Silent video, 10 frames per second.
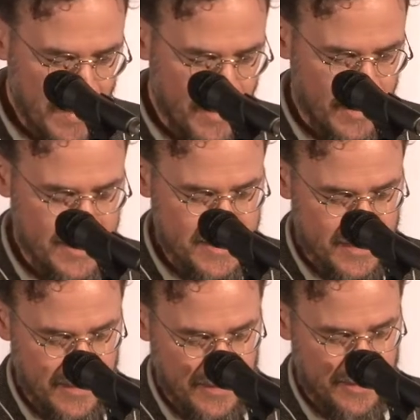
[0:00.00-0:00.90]
and
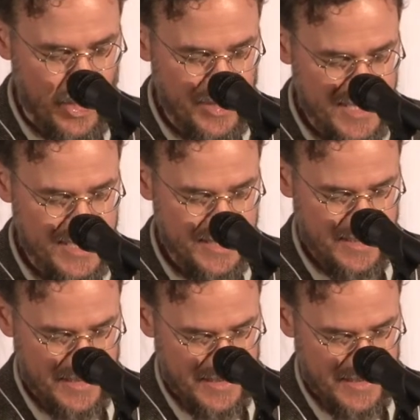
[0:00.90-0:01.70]
uh, an artist.